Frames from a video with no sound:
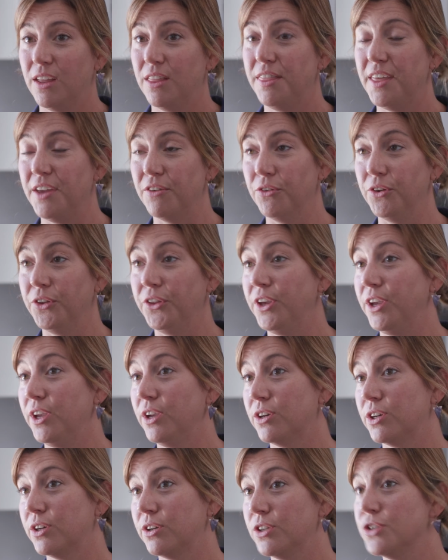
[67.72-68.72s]
they
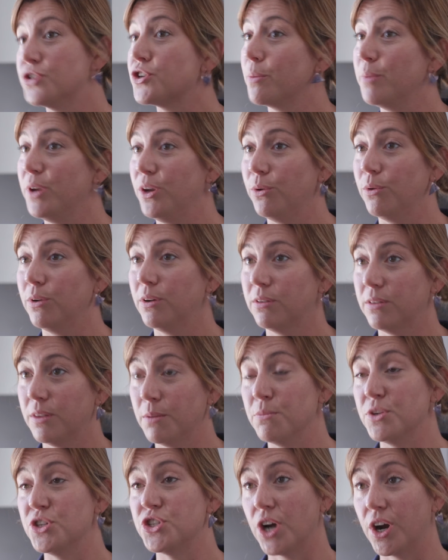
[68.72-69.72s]
really contribute the
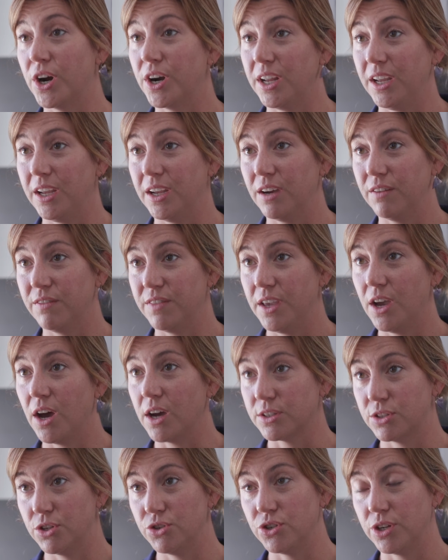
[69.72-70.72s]
majority of the
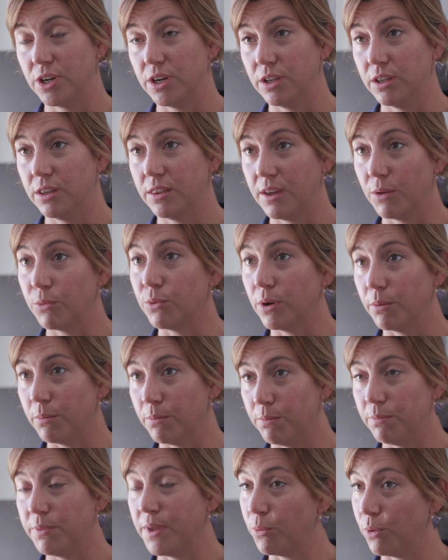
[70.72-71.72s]
oxygen that
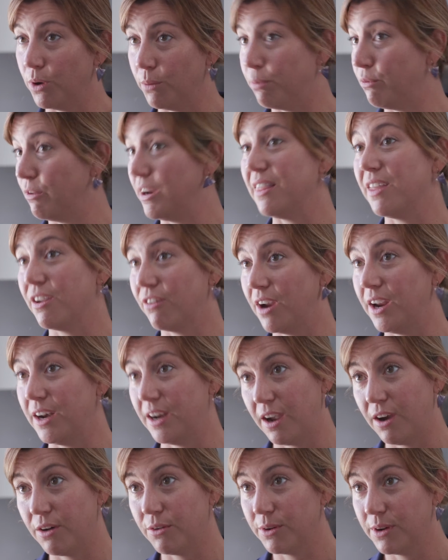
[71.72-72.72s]
we're breathing right
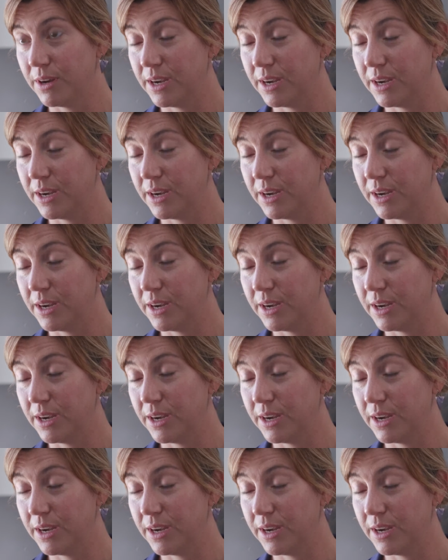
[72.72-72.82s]
now.